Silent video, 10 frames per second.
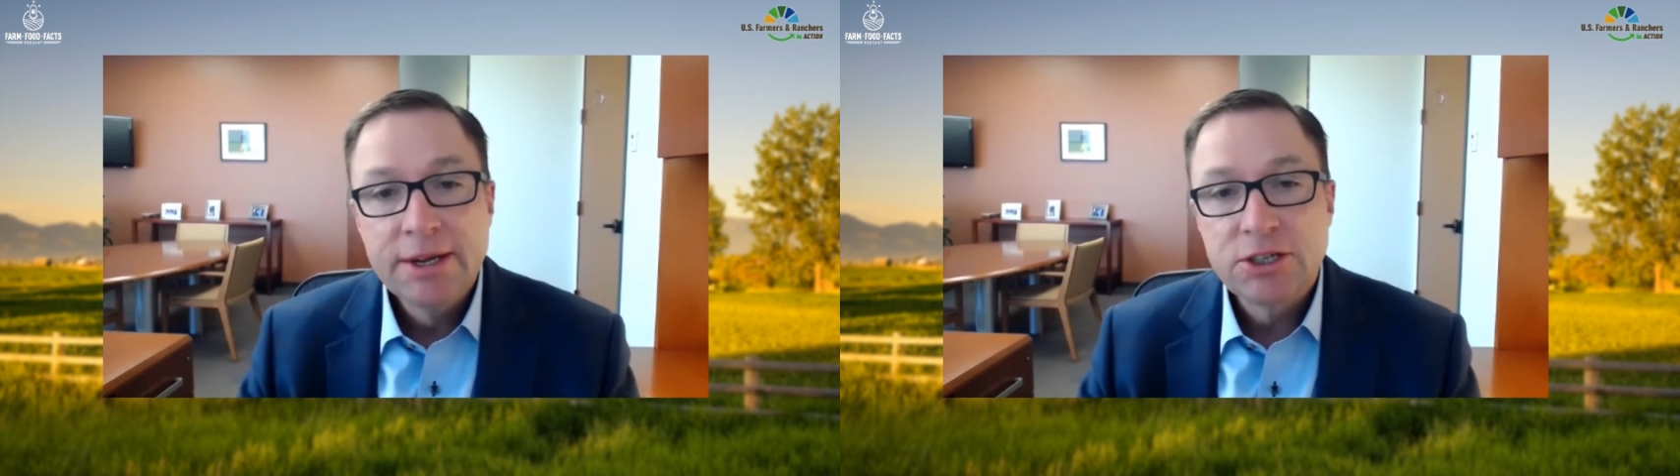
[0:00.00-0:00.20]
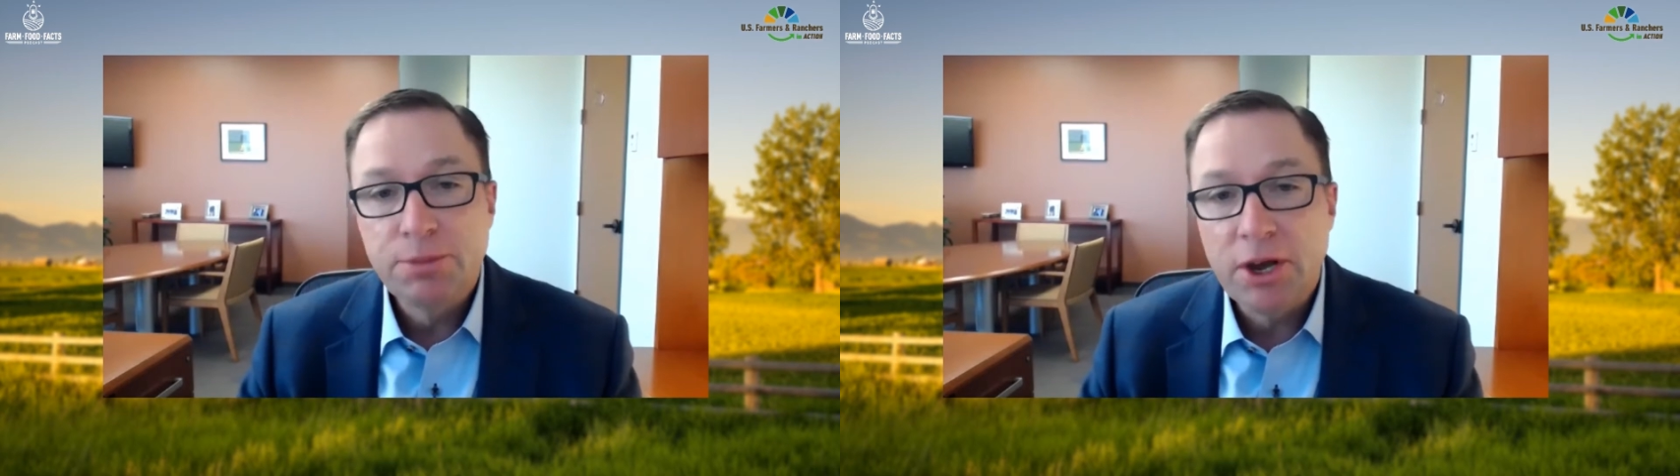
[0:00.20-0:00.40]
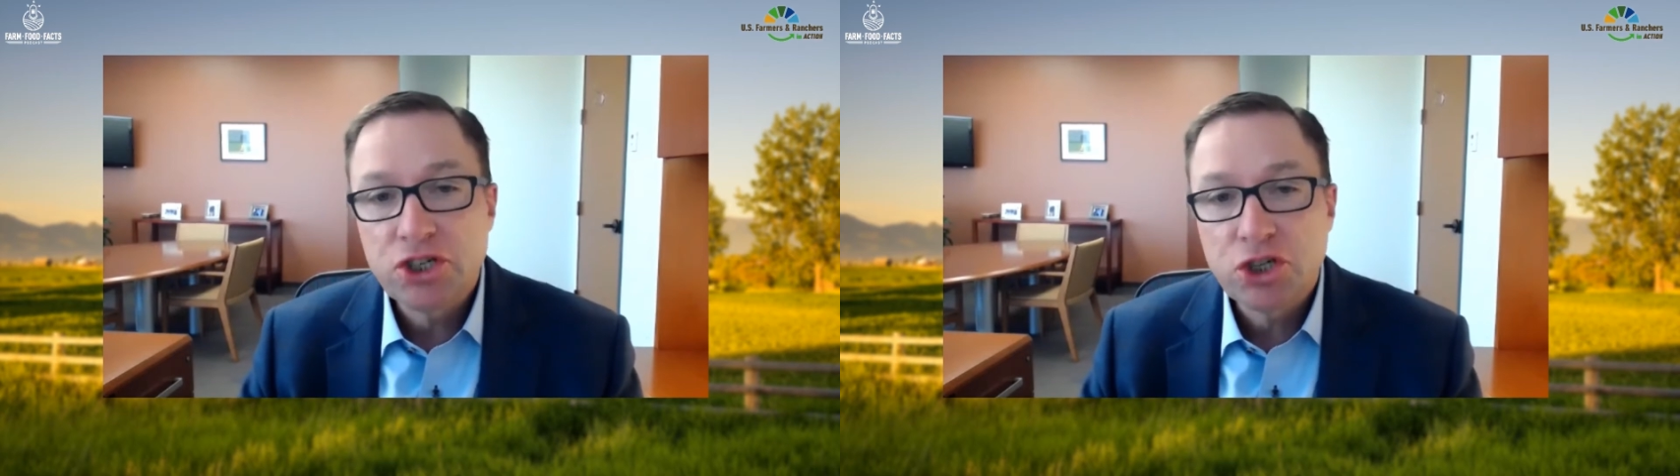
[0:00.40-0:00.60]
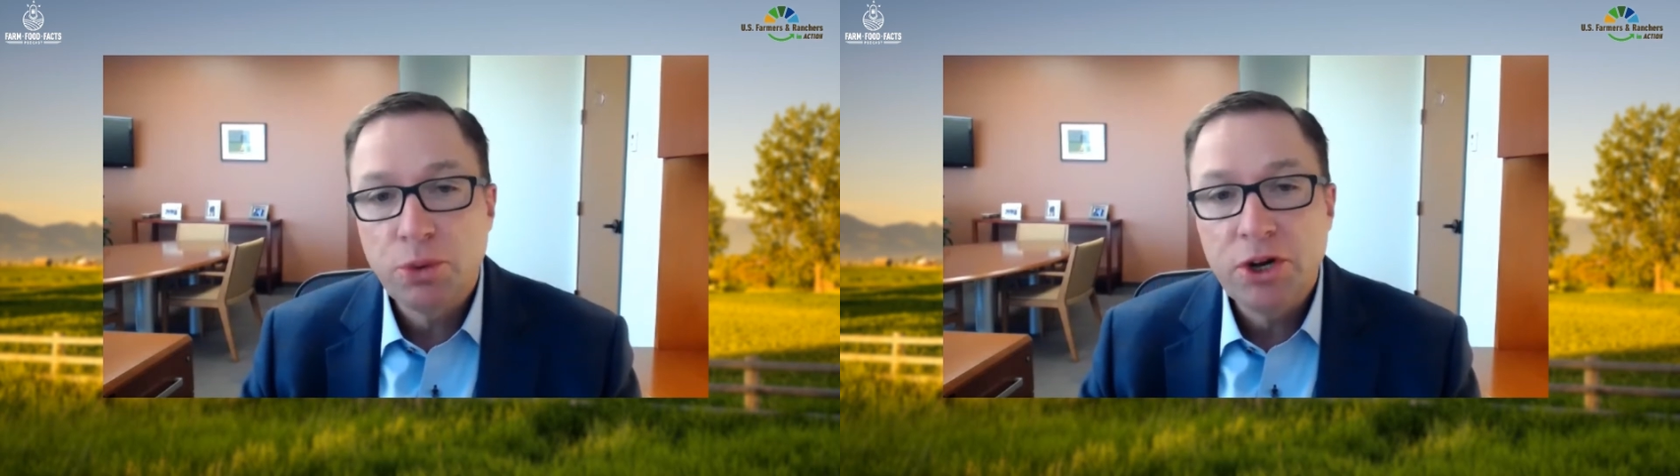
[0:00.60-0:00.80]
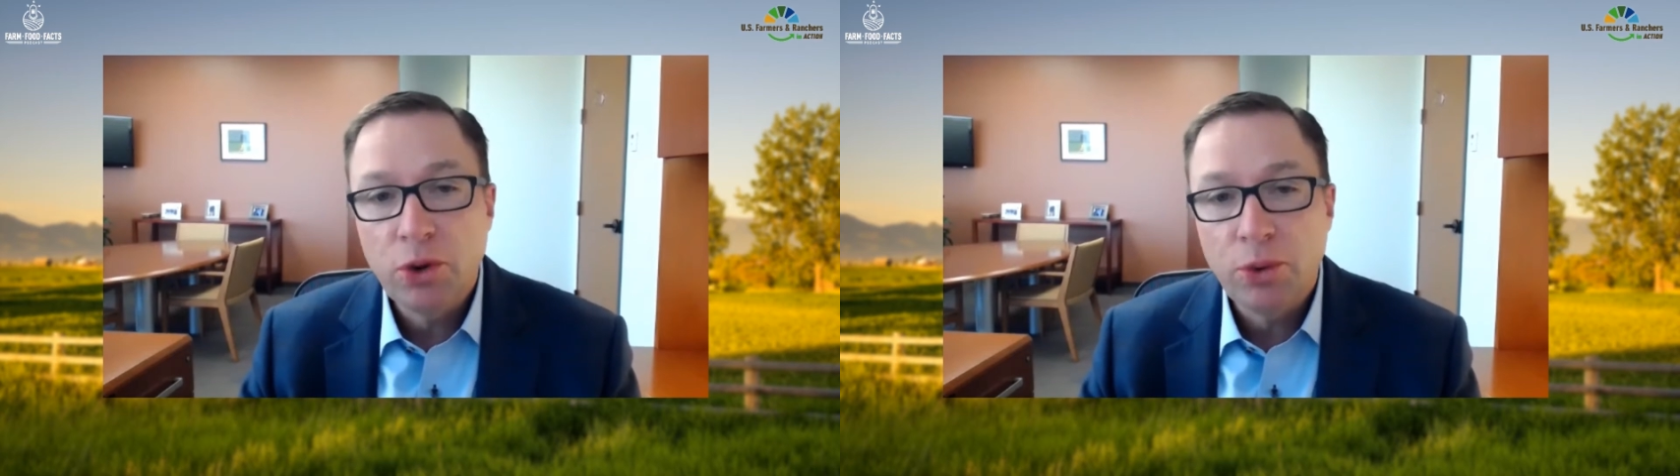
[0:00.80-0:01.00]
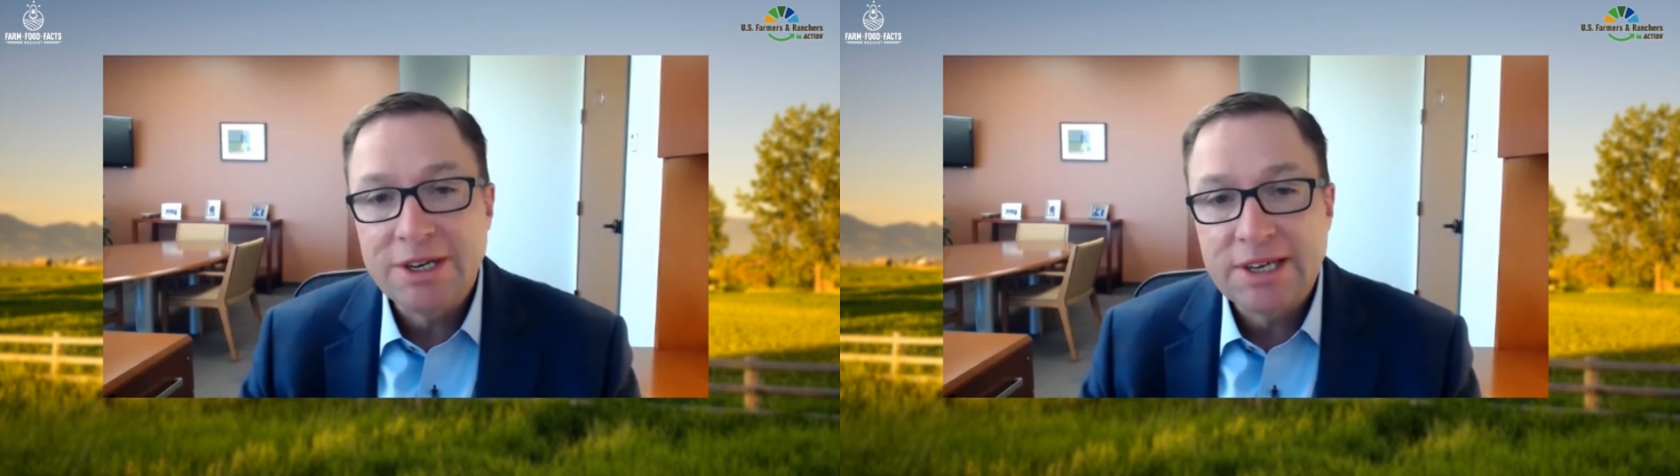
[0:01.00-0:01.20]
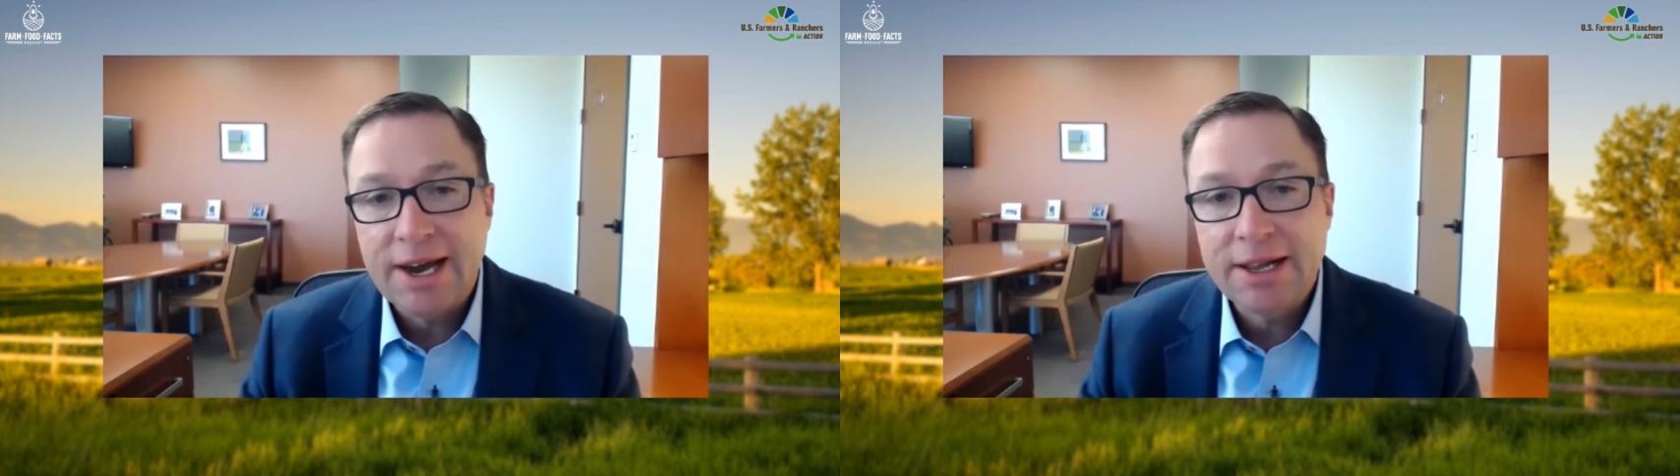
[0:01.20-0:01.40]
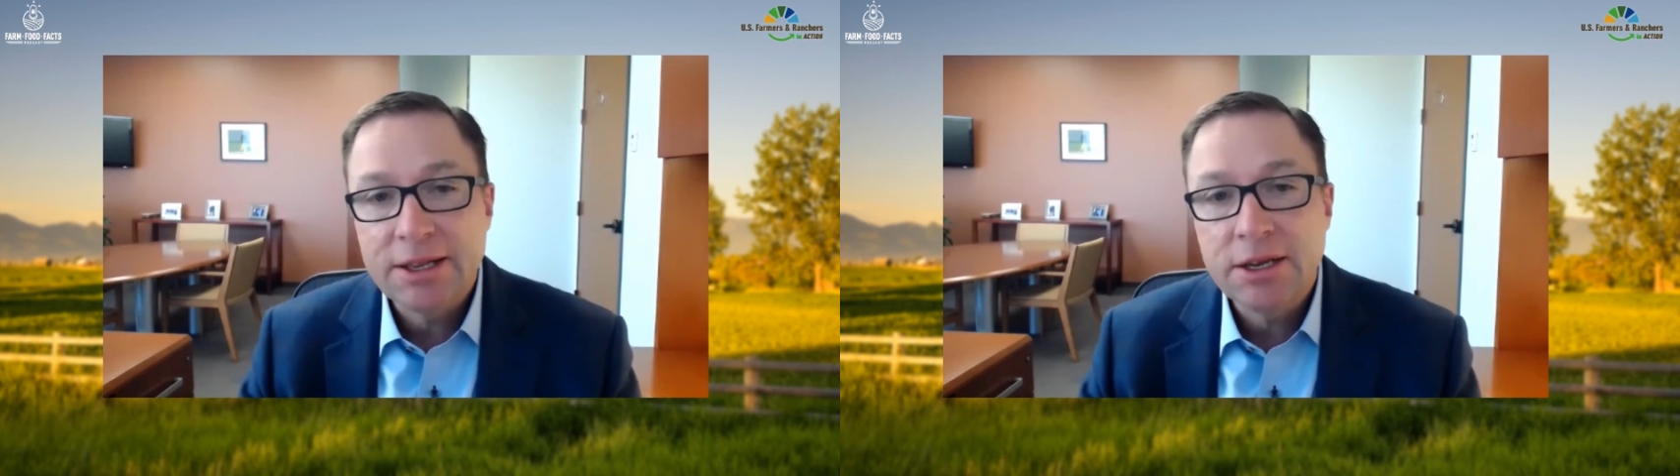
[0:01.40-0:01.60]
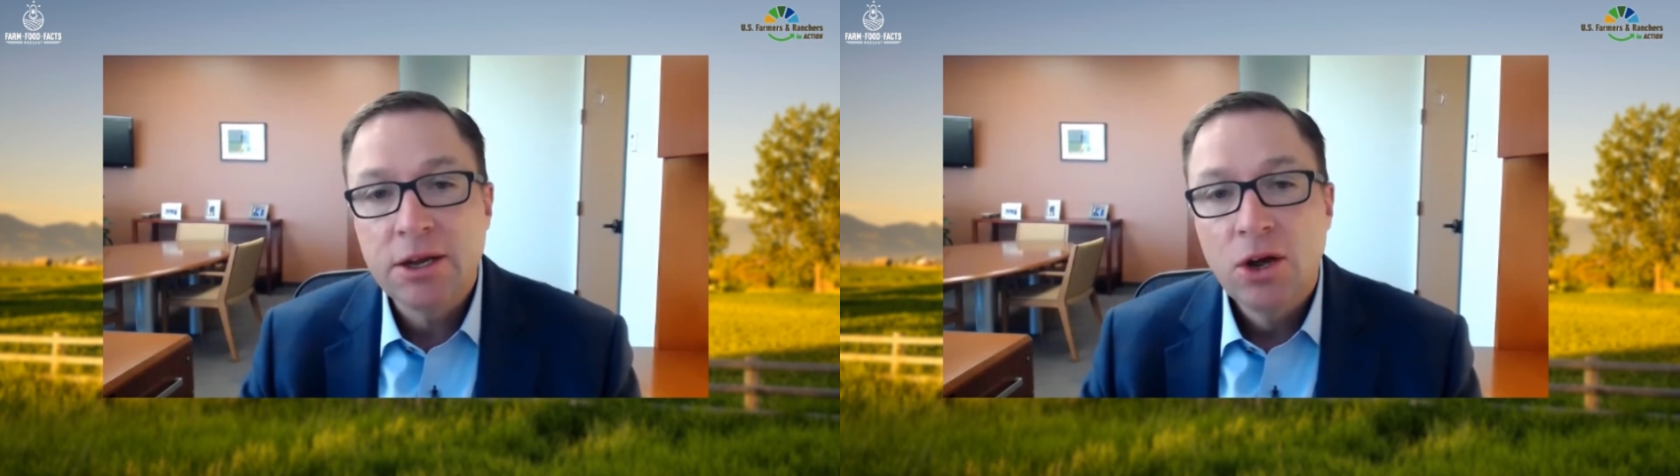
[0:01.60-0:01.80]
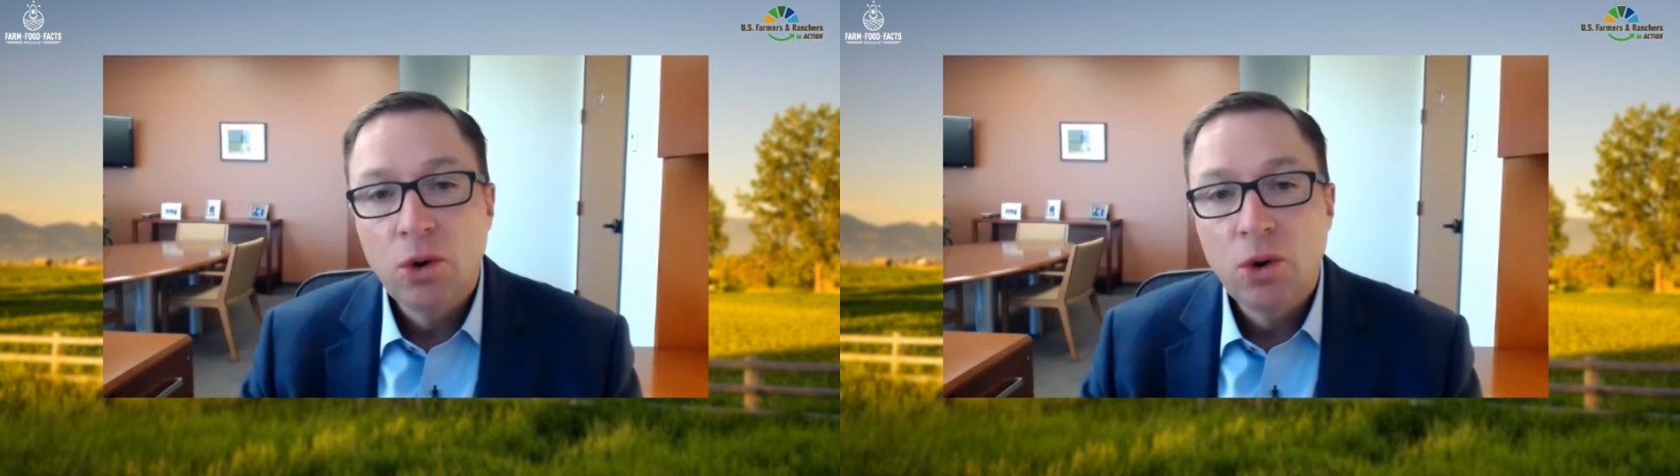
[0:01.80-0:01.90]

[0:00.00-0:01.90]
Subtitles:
to make sure we know exactly